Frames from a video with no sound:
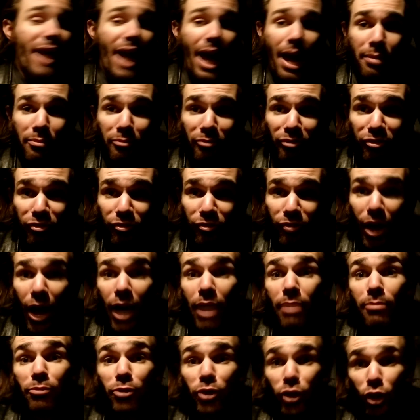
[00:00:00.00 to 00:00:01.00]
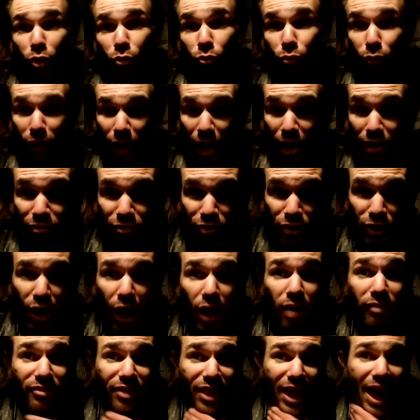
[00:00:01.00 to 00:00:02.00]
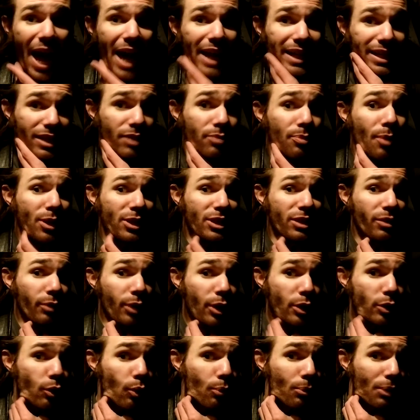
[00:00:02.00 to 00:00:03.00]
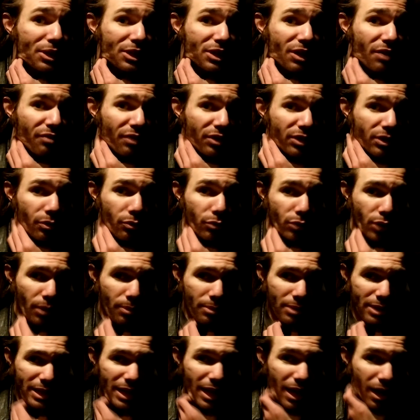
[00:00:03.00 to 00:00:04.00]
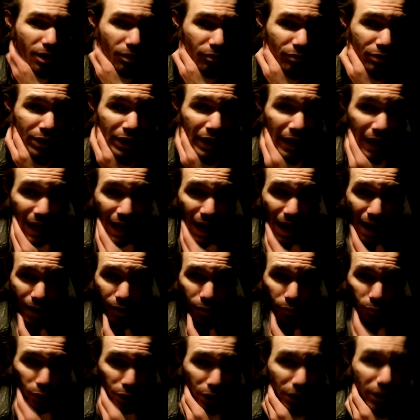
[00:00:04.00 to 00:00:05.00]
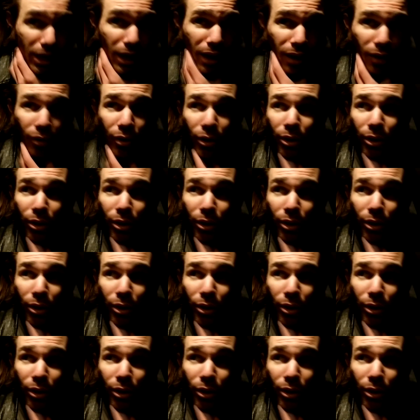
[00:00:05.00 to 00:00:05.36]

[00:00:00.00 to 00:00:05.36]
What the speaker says: aim to the left of that is basically what I told myself as I was coming down, and it worked out.